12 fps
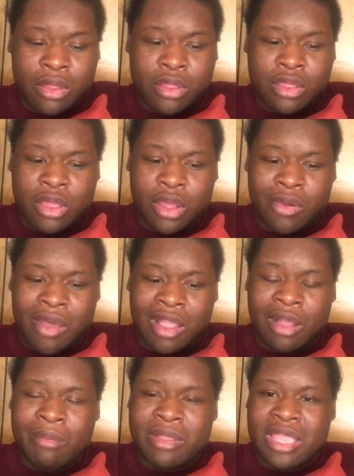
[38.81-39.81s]
So, I'm
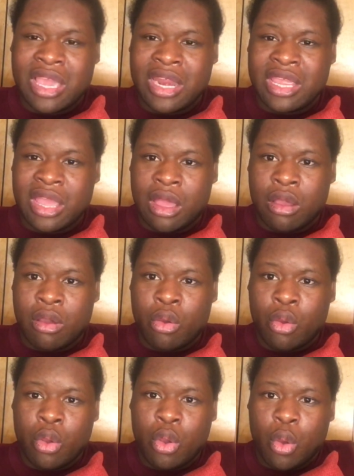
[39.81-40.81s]
going to be telling y'all
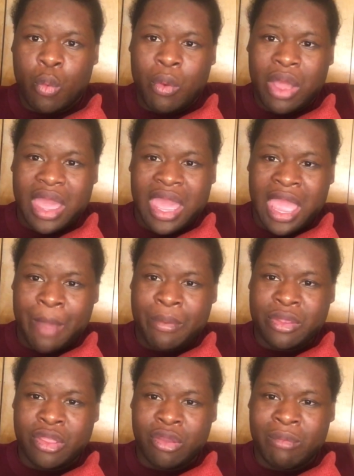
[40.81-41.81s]
what
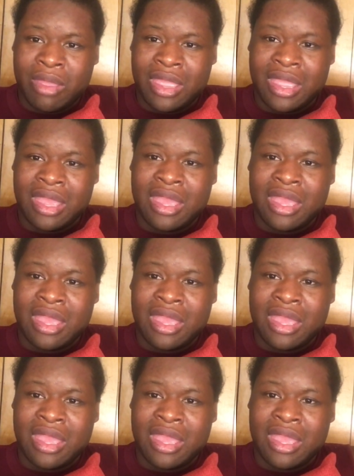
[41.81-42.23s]
happened to me